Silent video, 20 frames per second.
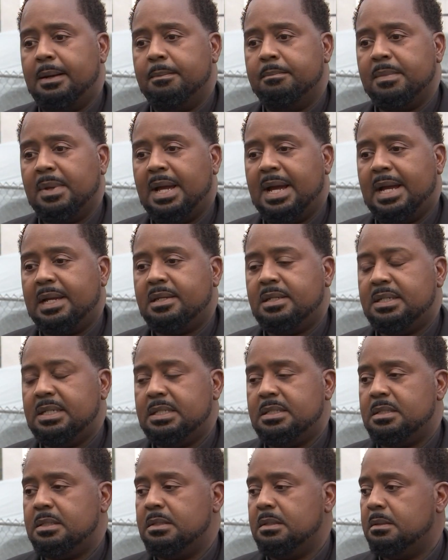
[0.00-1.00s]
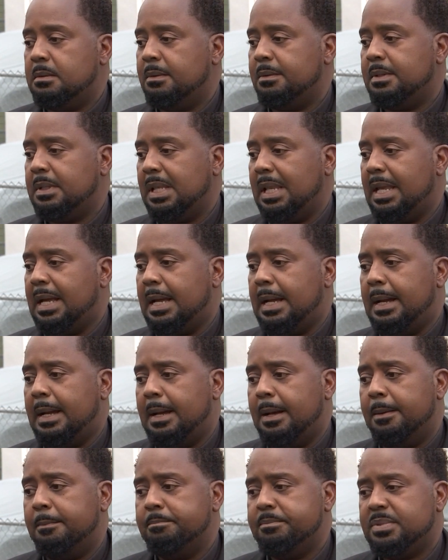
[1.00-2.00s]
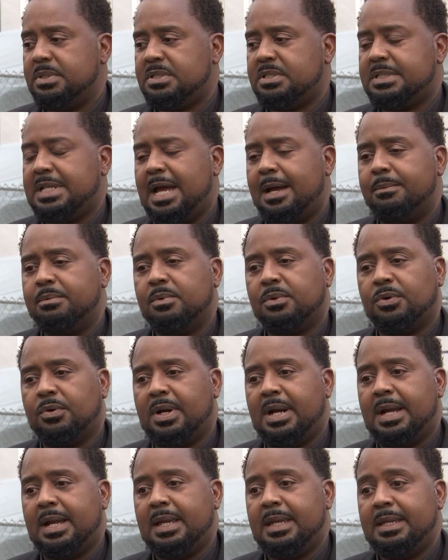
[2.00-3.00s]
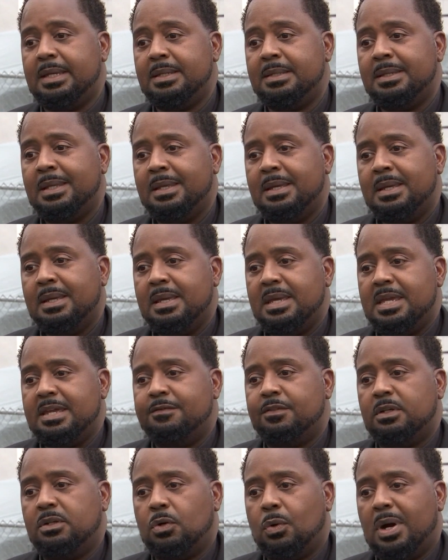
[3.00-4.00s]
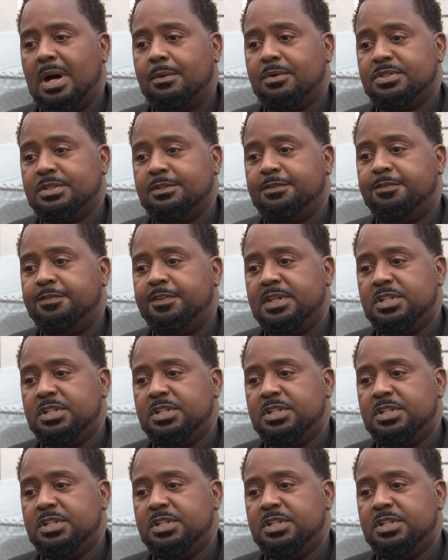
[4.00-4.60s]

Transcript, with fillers: um, I couldn't um, stop crying even though I was